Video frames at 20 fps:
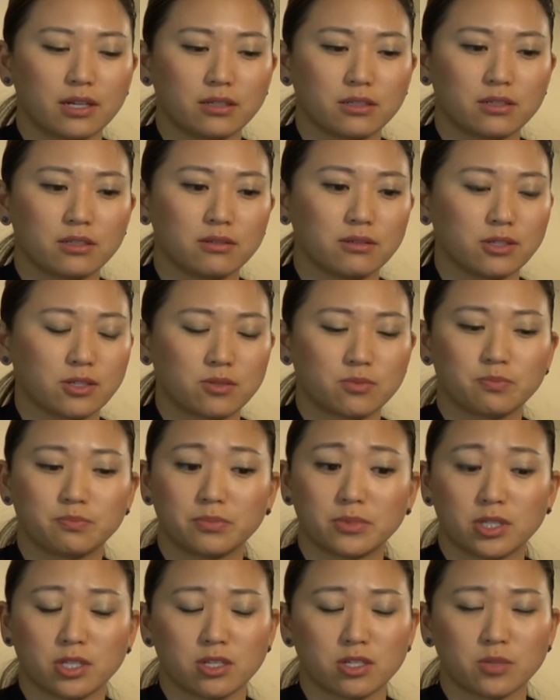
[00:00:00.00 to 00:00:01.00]
to
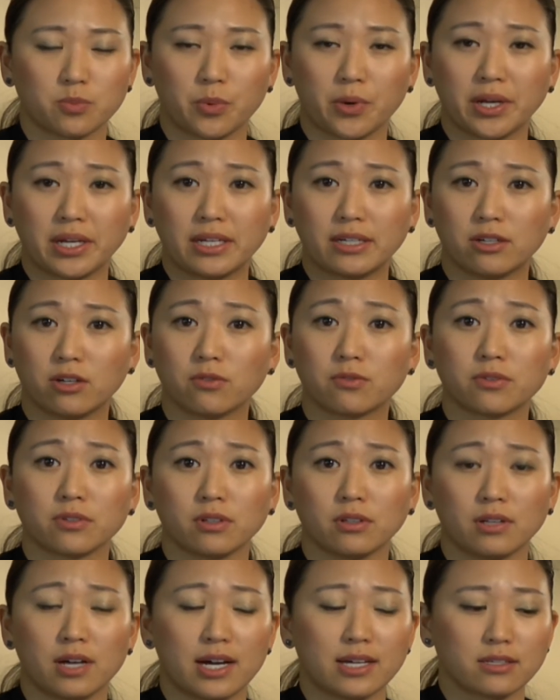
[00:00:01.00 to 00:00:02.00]
this point, and over
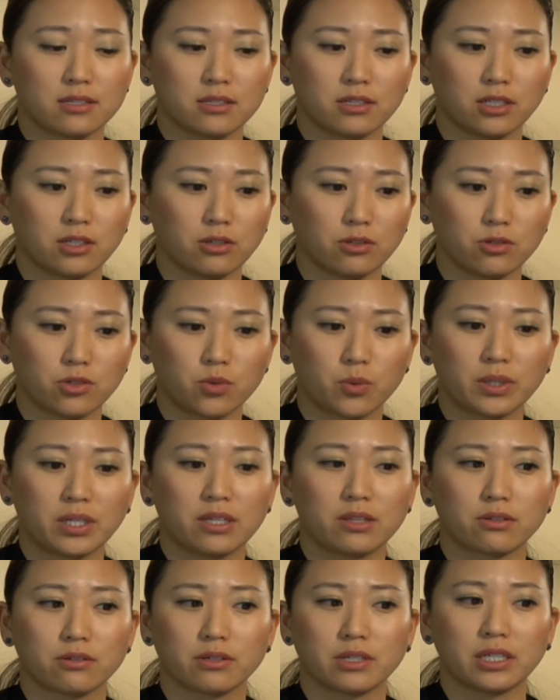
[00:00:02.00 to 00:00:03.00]
the last
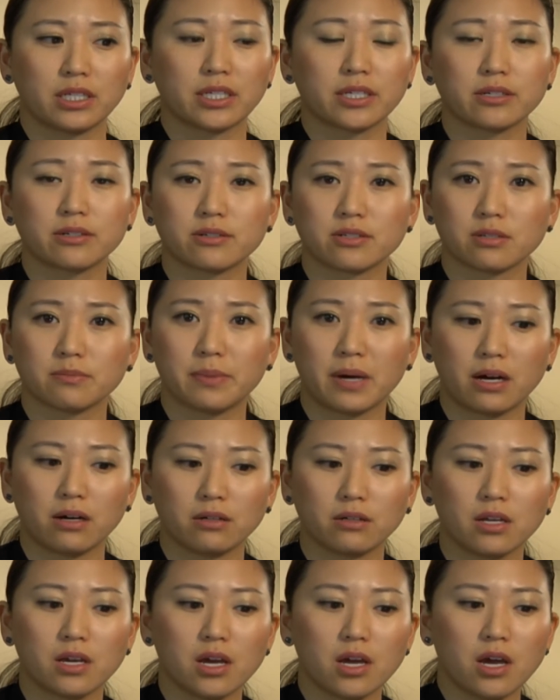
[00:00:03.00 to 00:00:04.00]
20, 30 years
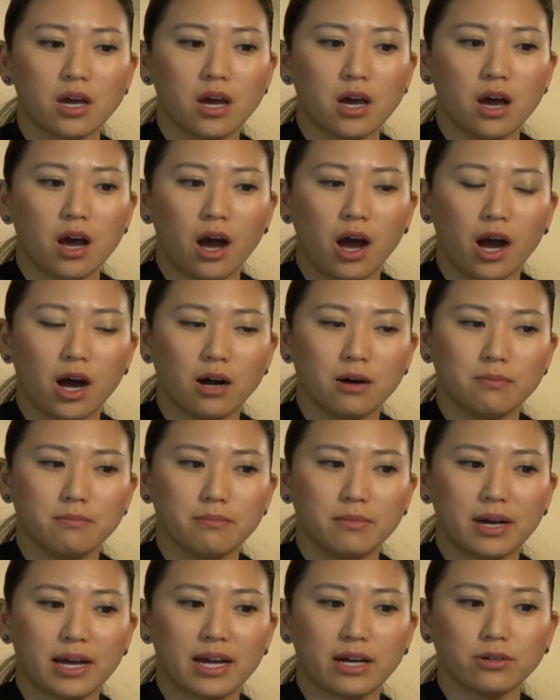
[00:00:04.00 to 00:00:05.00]
about
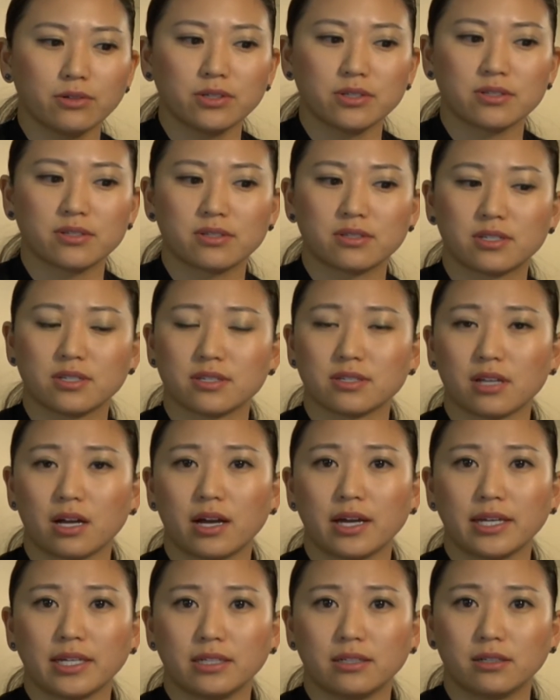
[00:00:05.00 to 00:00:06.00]
how does
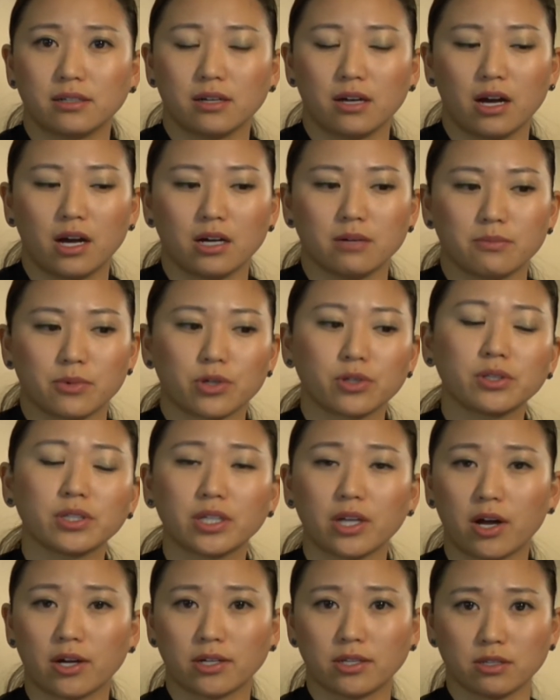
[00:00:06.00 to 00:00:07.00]
design
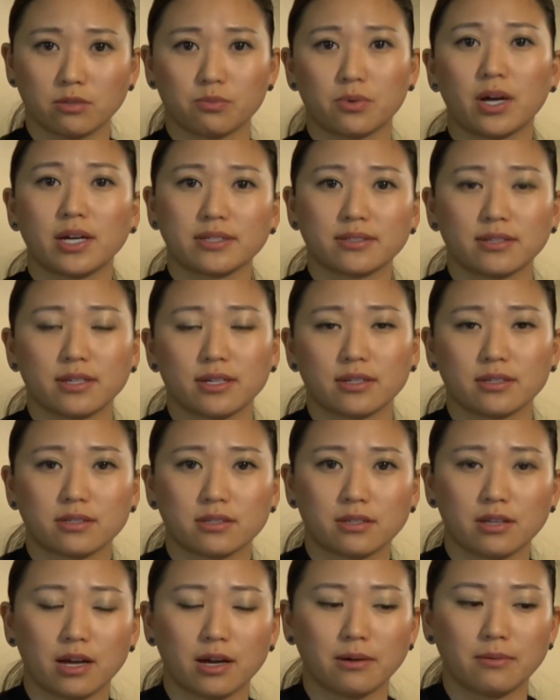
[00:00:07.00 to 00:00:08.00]
early on in the
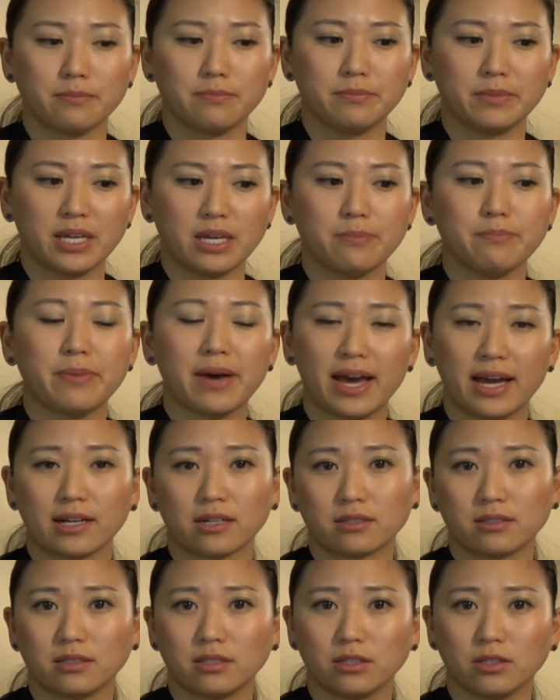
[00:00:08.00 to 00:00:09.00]
process
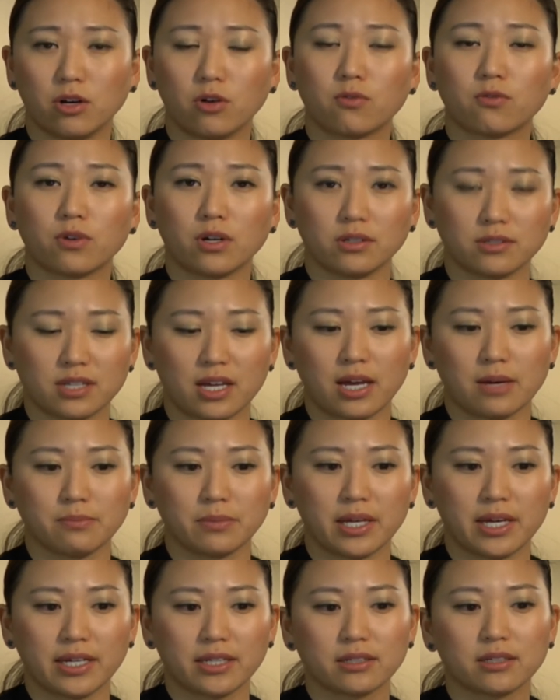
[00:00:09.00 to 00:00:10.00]
impact the overall
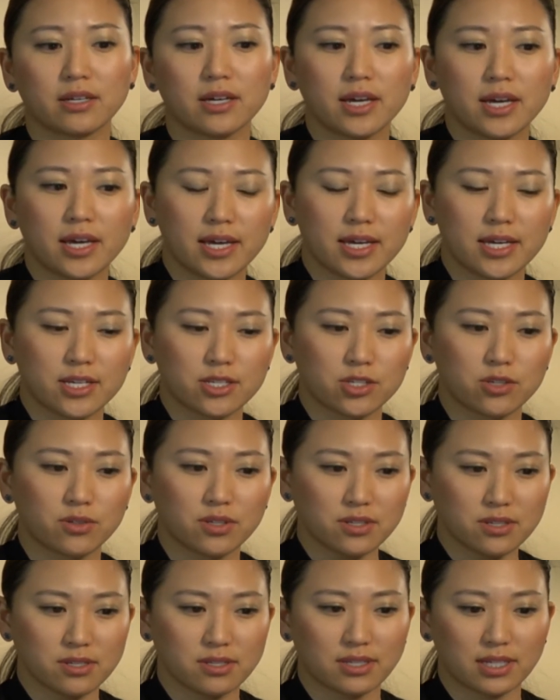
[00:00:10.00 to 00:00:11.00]
timeline. So
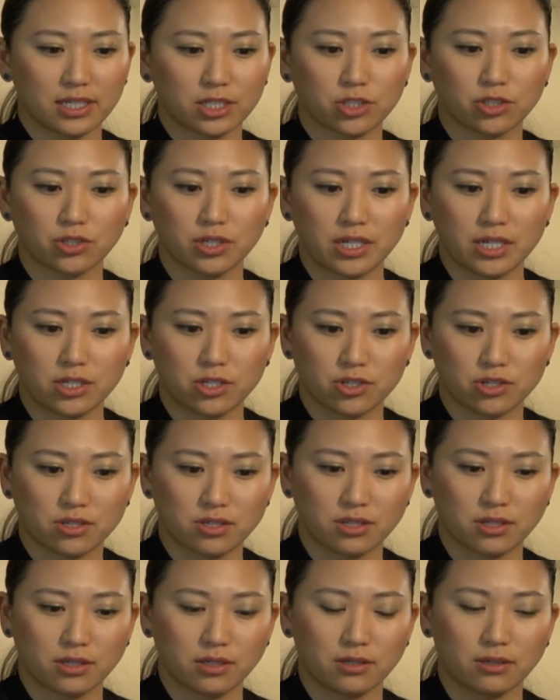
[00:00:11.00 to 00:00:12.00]
this is actually
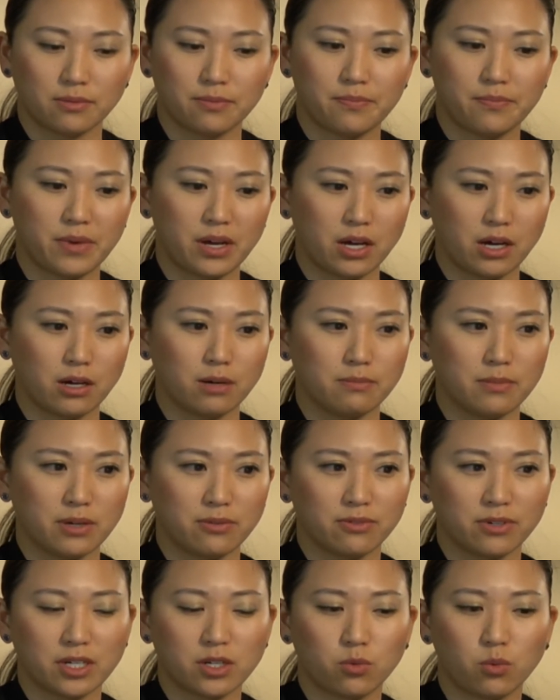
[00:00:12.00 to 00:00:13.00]
just a
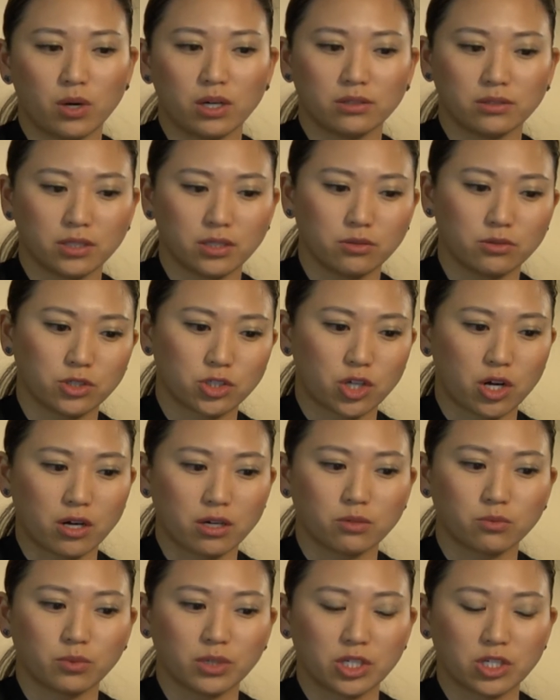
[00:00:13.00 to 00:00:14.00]
very well-known
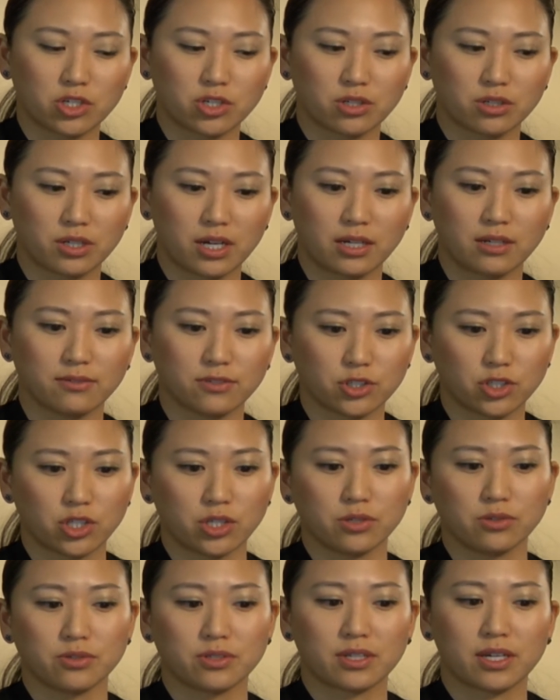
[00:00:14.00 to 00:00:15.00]
chart which kind of
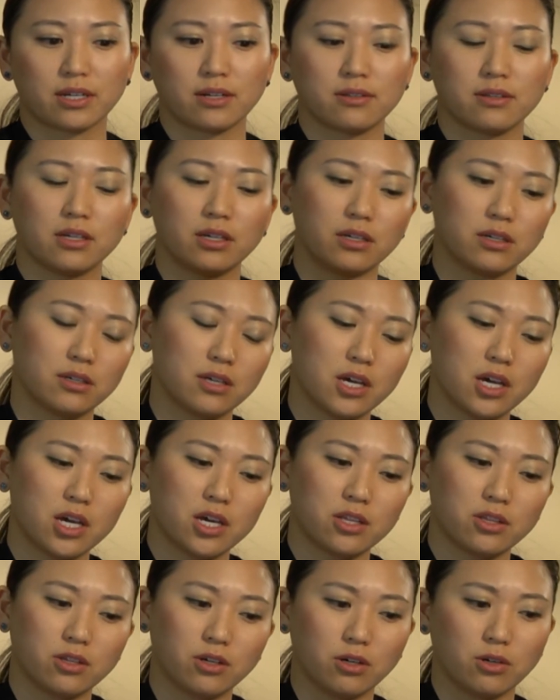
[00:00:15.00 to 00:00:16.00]
shows kind of the
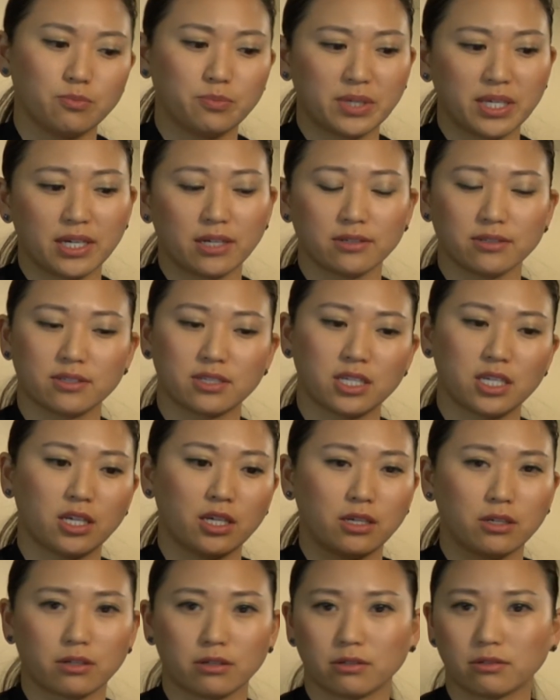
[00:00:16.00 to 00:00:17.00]

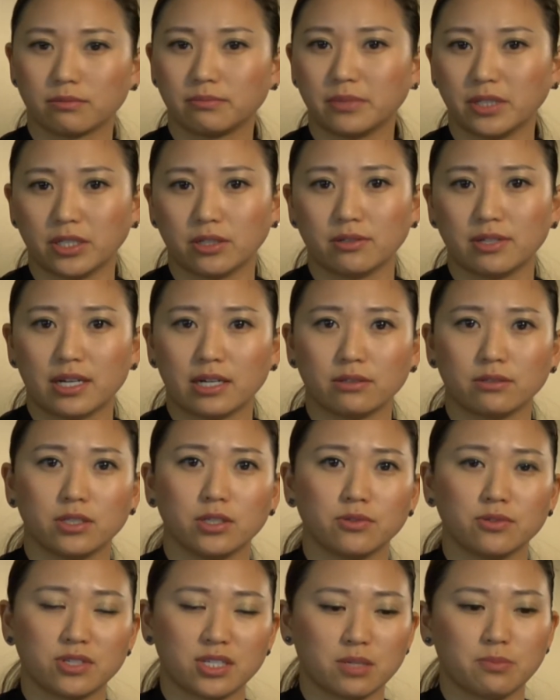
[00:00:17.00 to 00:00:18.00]
PLC, or now
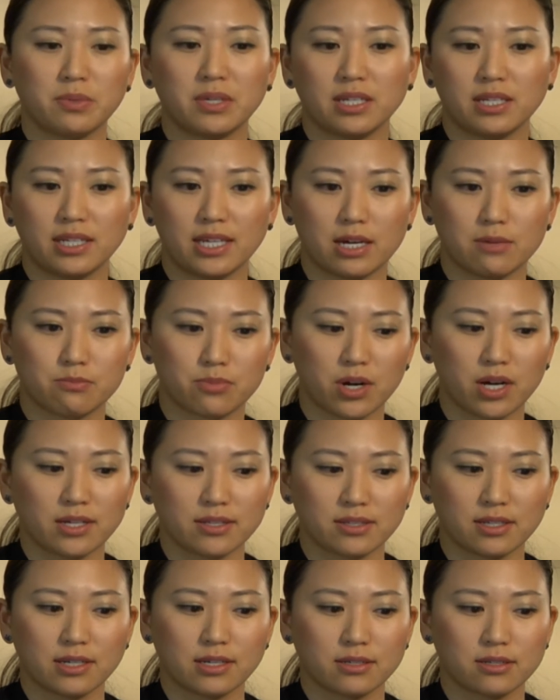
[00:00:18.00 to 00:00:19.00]
known CPDM
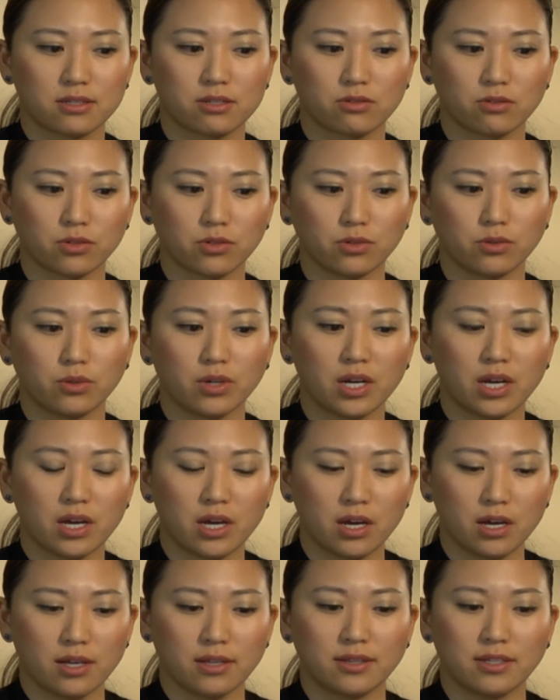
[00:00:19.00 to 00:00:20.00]
process, through
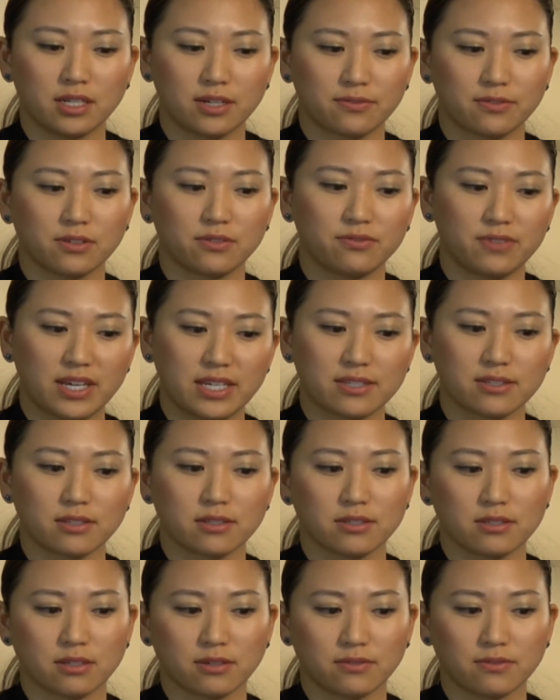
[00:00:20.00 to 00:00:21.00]
the different
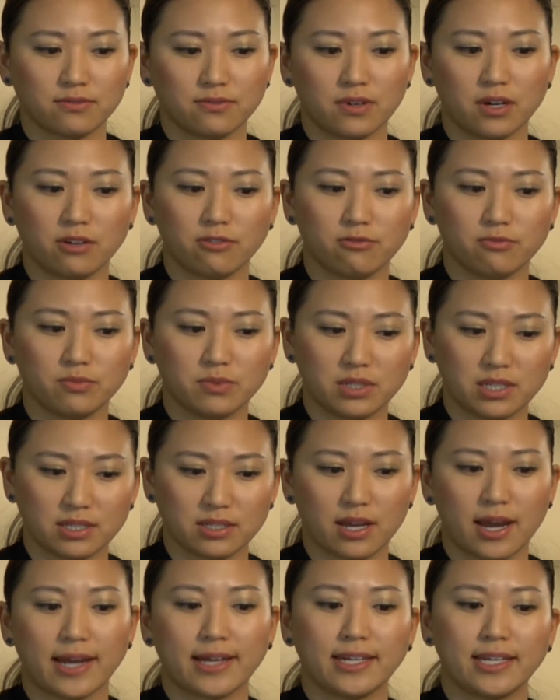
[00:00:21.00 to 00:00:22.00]
phases of
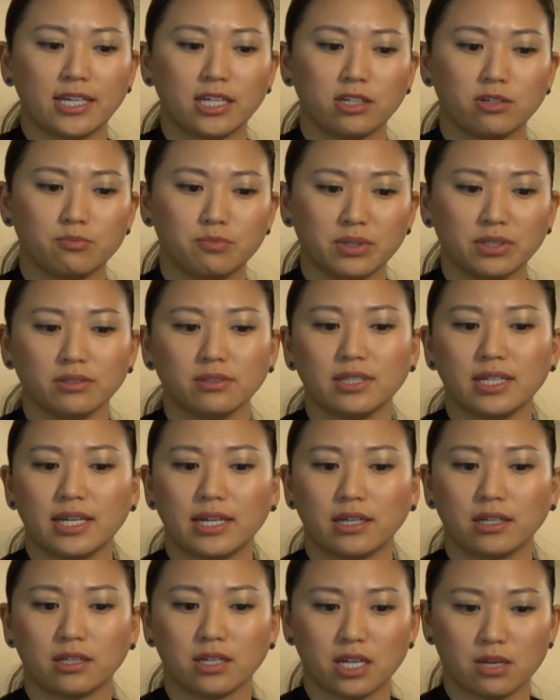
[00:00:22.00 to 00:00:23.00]
designing,
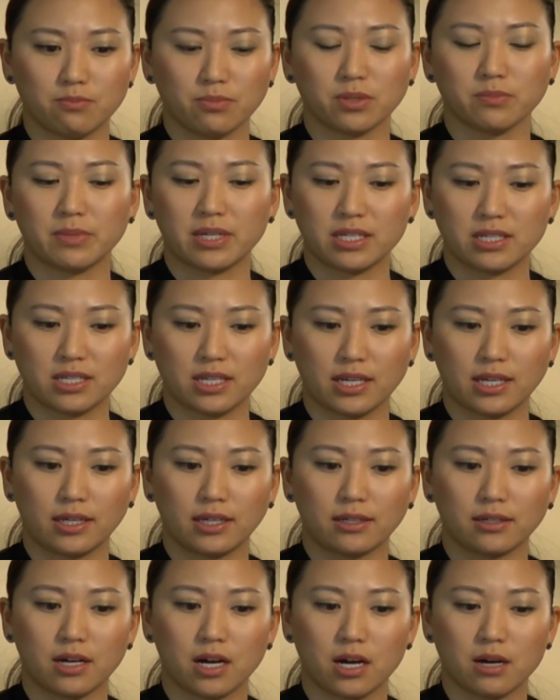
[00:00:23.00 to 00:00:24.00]
building,
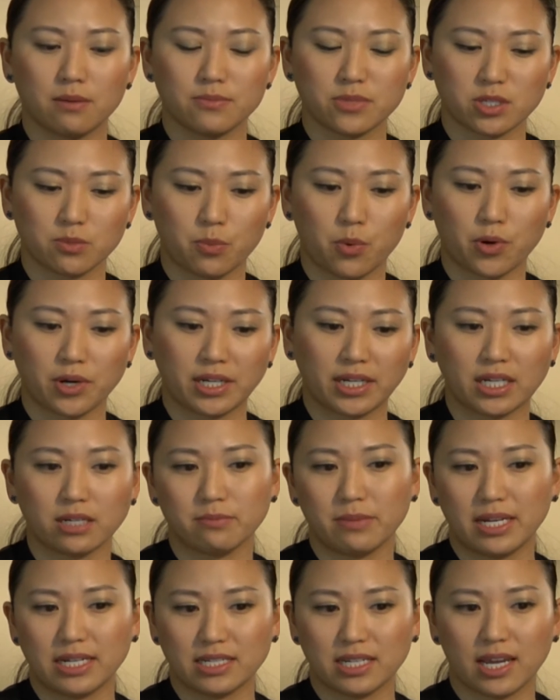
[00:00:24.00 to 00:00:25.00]
implementing, supporting, and
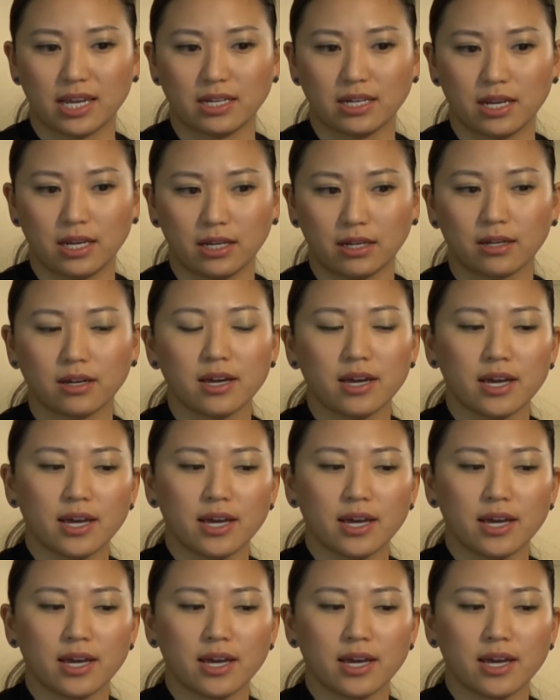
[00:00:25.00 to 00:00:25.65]
maintaining,